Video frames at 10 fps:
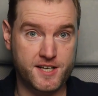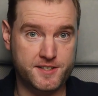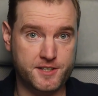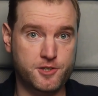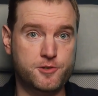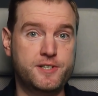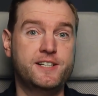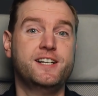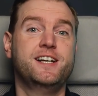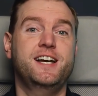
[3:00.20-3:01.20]

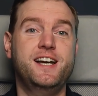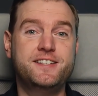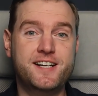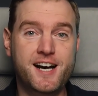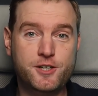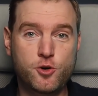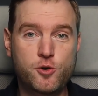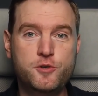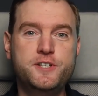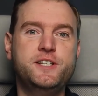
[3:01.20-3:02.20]
category and
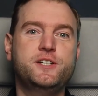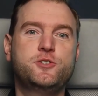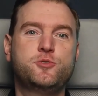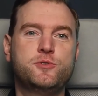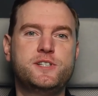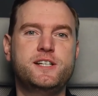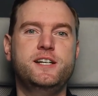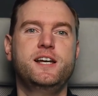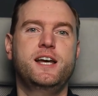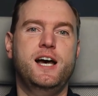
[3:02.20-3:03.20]
according to
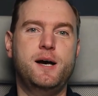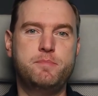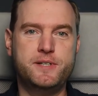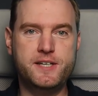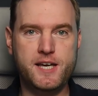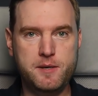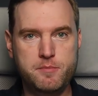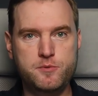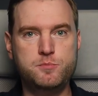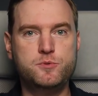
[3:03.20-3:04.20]
the
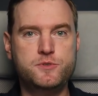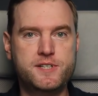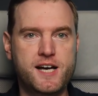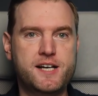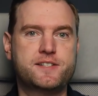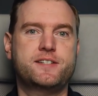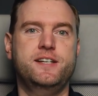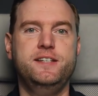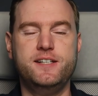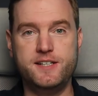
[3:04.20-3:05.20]
applicable tax
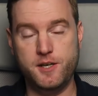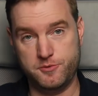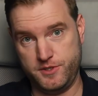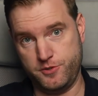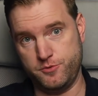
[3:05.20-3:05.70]
and accounting